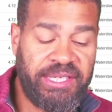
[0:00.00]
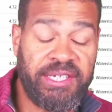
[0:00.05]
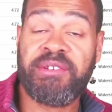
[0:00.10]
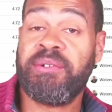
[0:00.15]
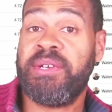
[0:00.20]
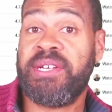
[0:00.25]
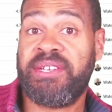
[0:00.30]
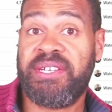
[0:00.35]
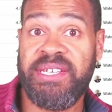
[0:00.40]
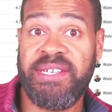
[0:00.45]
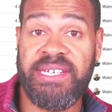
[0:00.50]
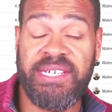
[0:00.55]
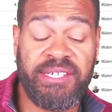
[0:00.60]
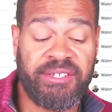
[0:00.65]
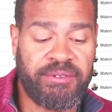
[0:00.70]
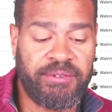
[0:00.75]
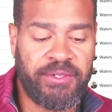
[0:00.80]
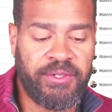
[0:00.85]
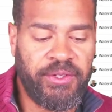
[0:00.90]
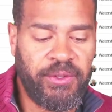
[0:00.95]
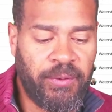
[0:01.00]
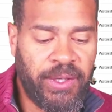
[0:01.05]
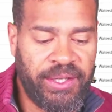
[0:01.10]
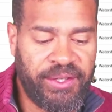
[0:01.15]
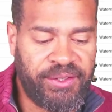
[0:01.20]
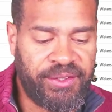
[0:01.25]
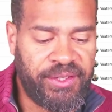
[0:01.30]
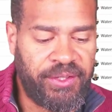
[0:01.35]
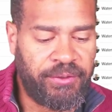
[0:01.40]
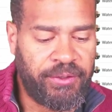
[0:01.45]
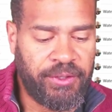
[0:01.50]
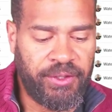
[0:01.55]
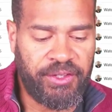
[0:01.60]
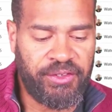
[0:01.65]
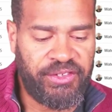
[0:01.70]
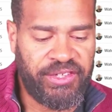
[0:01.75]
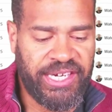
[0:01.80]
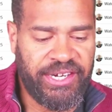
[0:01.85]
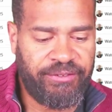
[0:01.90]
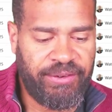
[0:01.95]
So we can see these are all the ones that are
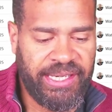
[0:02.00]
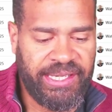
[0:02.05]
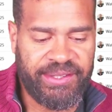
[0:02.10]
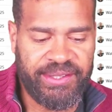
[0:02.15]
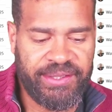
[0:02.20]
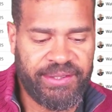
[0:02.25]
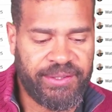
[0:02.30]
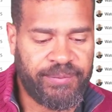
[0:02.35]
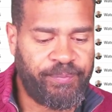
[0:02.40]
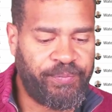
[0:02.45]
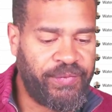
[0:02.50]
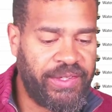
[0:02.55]
auto-generated.